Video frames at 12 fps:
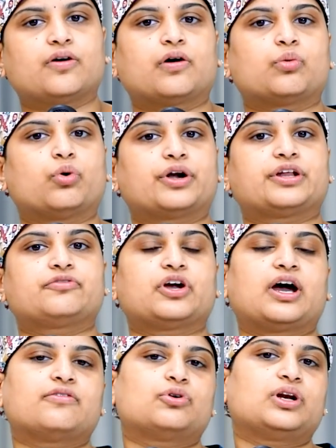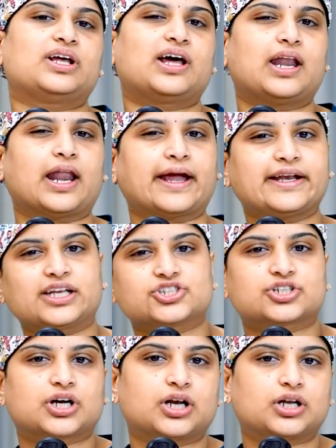or what if you have only a
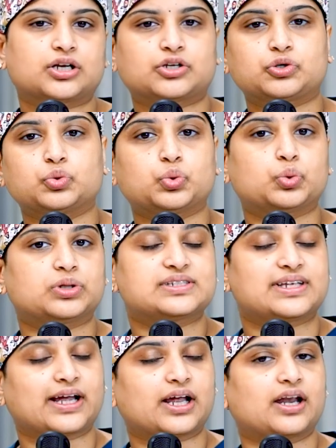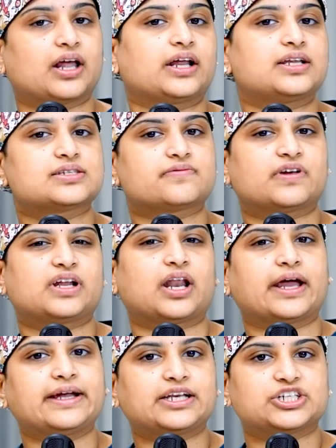lightish color to the second line is very
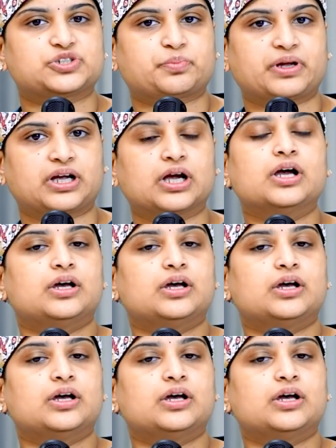lightish pink?